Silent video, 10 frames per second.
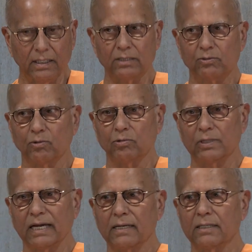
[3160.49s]
He told
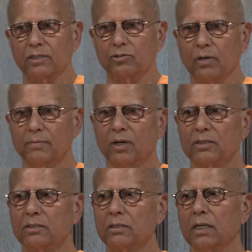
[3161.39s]
another Swami
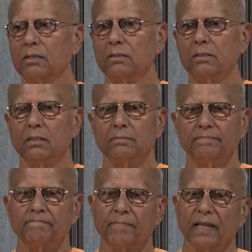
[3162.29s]
Achidananda,
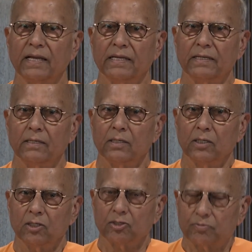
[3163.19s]

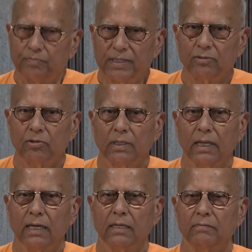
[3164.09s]
spiritual
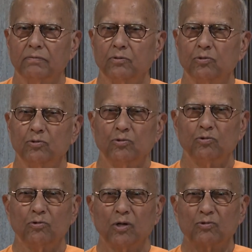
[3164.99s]
life,
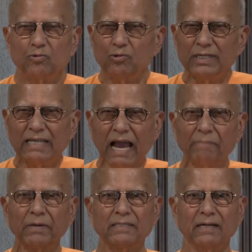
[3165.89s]
do not do it
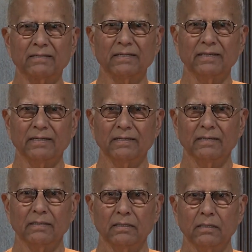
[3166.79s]
haphazardly.
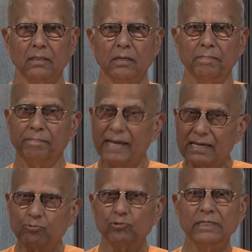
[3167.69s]
Make
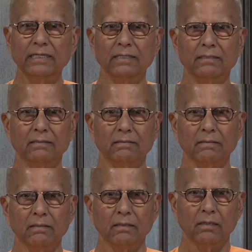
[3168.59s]
a routine.
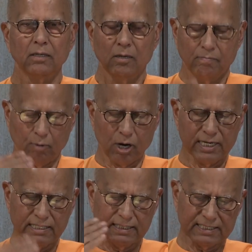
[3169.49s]

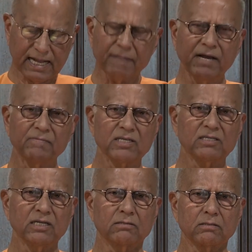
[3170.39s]
Morning this time I must
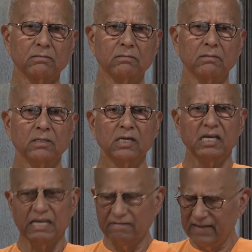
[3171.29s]
sit.
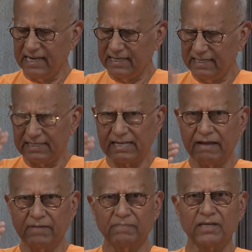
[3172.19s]
Evening this
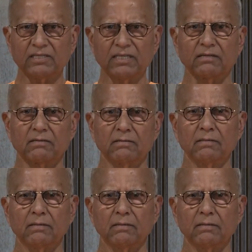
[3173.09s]
time I must sit.